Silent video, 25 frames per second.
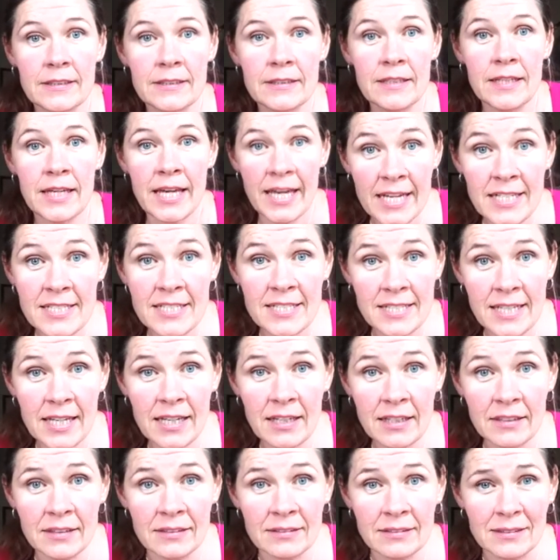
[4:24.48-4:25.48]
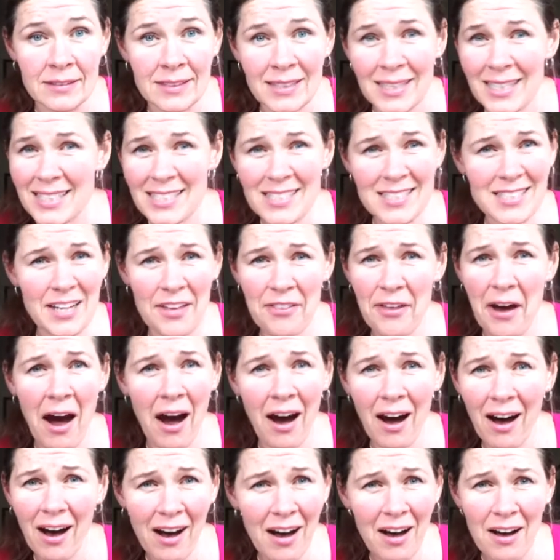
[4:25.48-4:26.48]
He's single. He doesn't know the
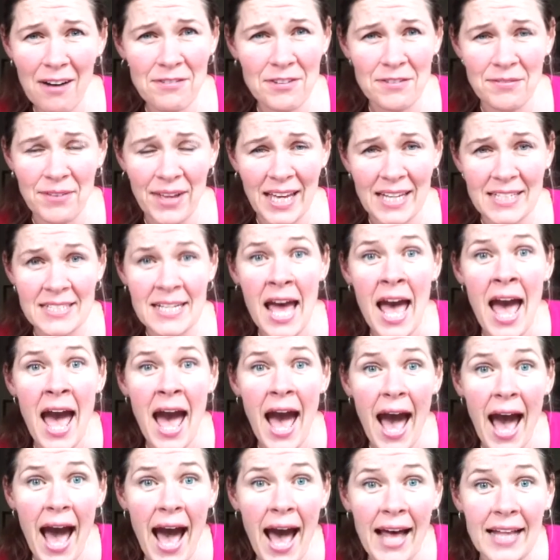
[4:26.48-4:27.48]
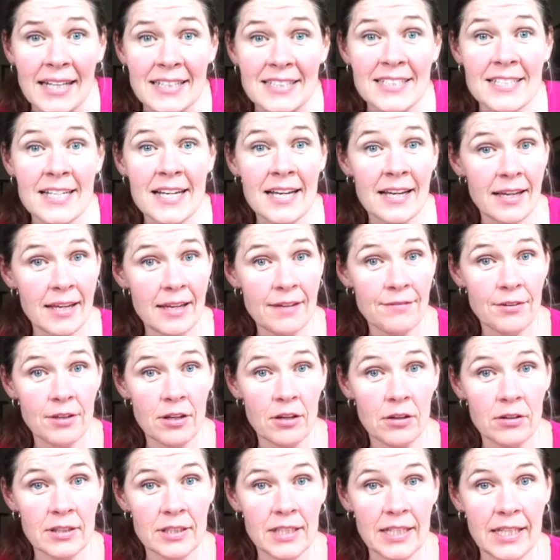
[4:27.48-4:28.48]
half of it. And he
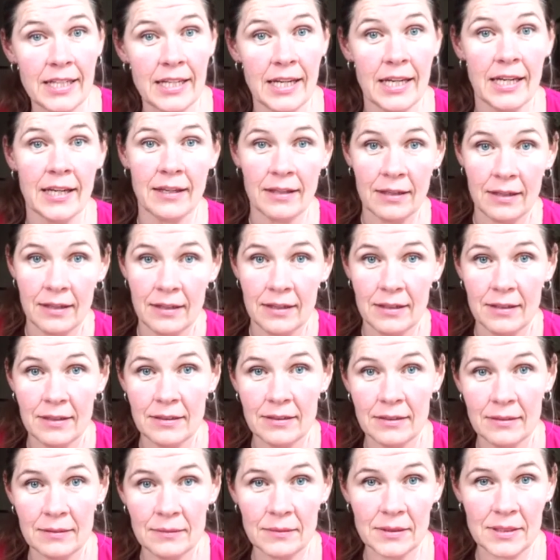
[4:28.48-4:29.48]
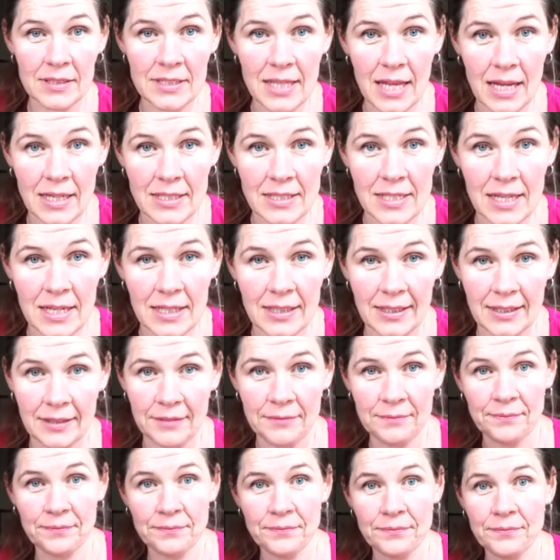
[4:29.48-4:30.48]
forgot cleaning. What does that tell you?
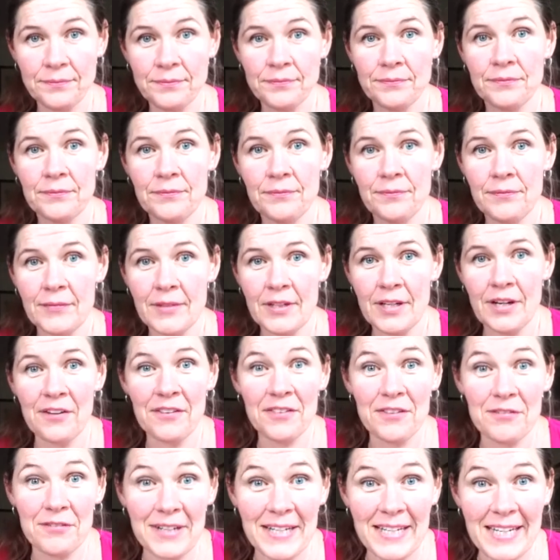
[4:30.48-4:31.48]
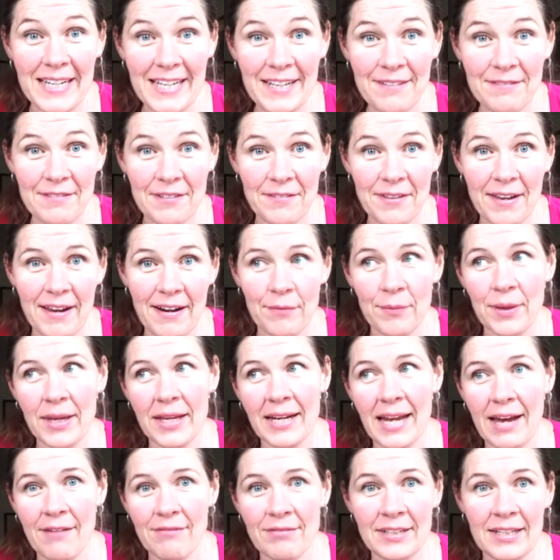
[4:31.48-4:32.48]
God, the relief of hearing we can
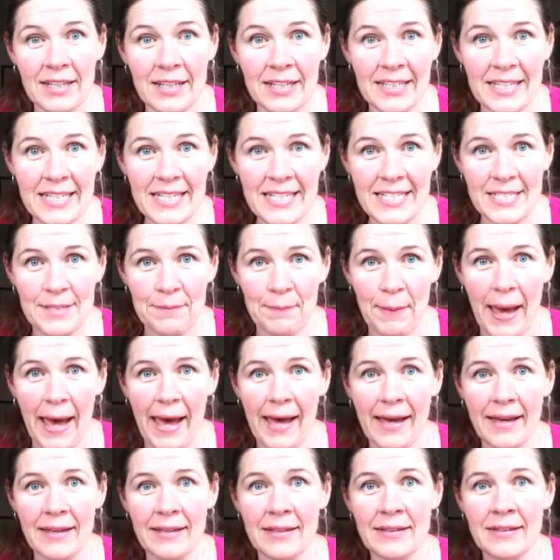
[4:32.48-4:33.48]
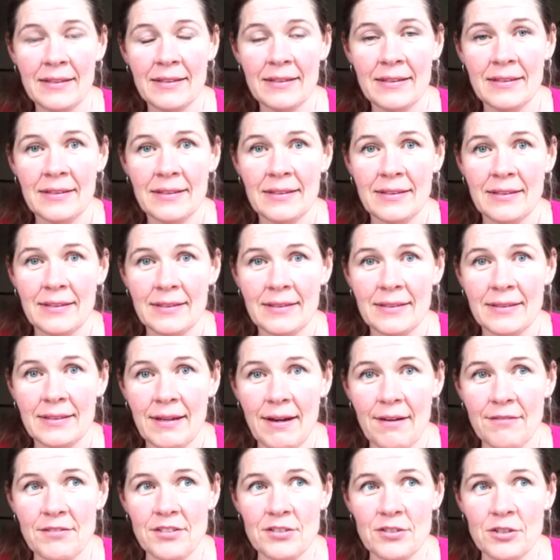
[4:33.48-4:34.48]
have Anita back. Now
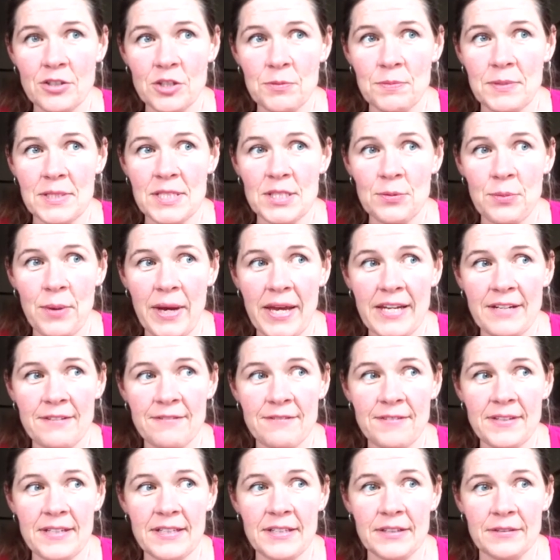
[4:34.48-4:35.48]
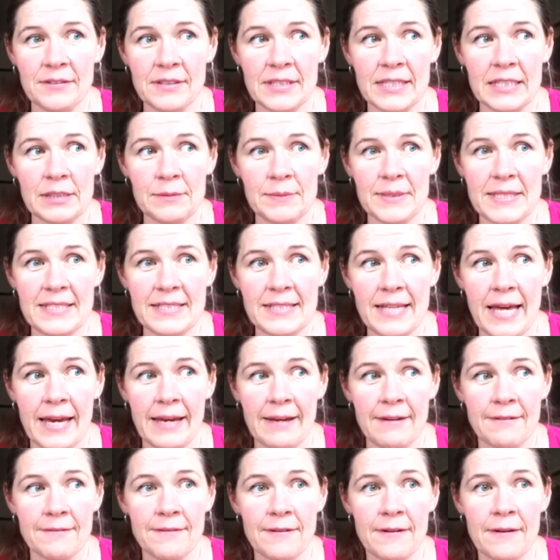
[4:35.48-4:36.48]
I've just got to persuade Phil that it'll be
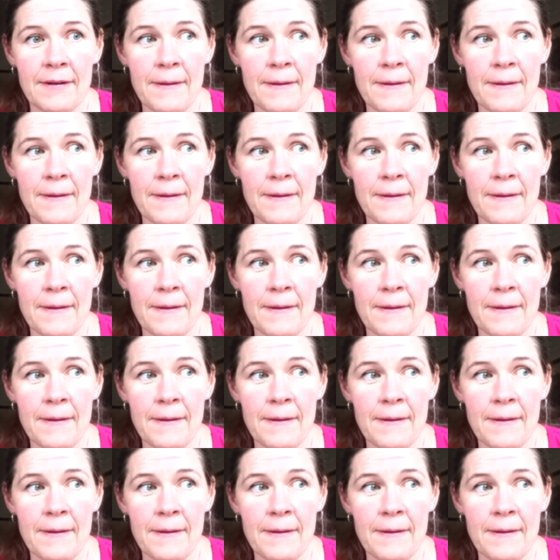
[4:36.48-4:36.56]
safe.